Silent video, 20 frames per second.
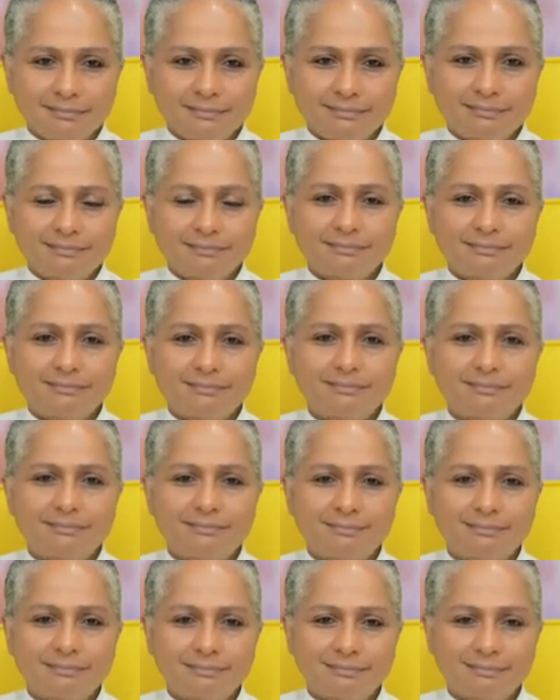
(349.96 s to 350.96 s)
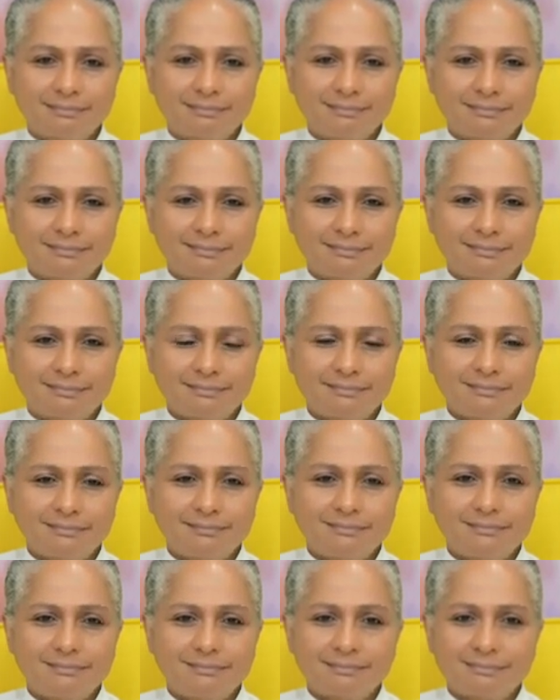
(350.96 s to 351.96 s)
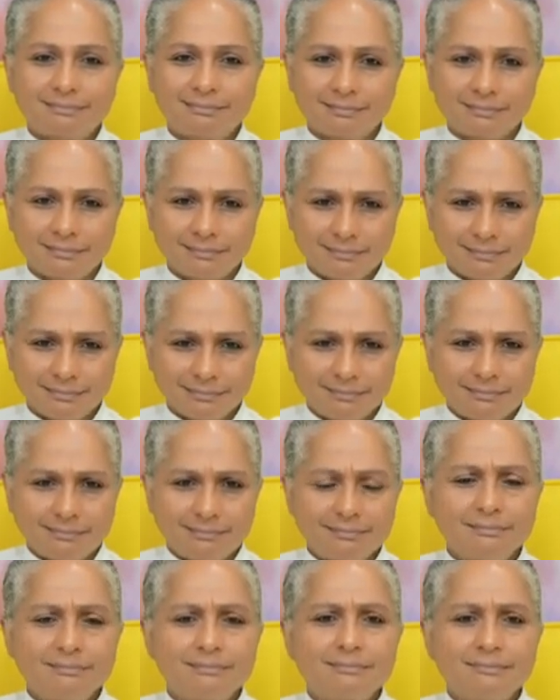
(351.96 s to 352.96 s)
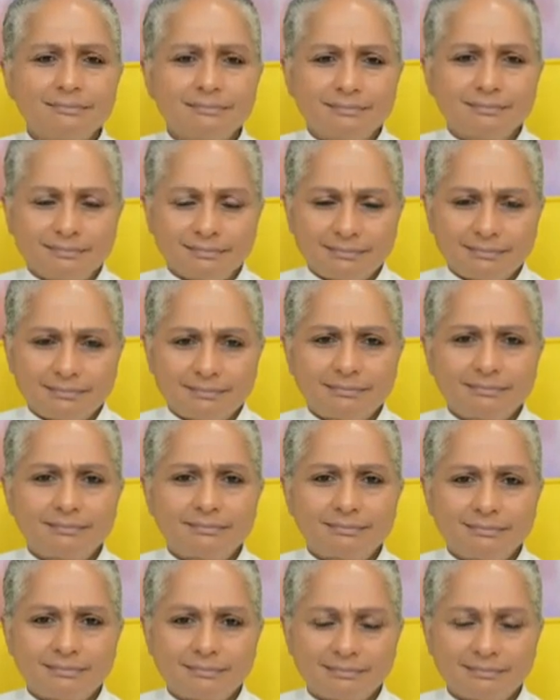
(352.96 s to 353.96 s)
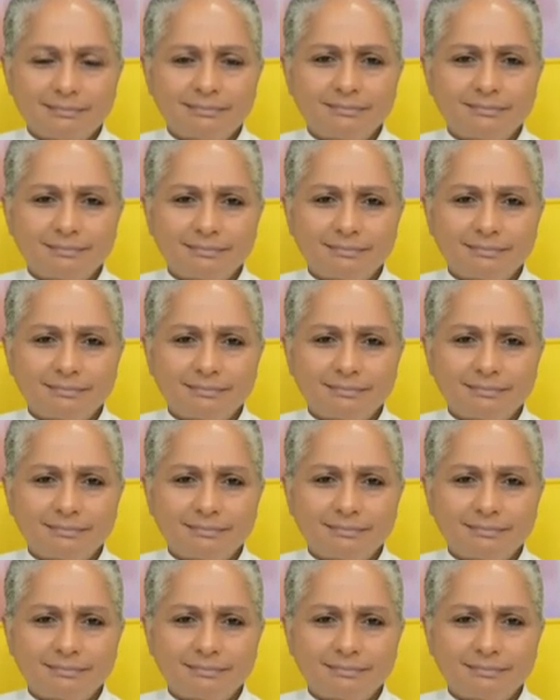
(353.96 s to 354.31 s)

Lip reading: (not speaking)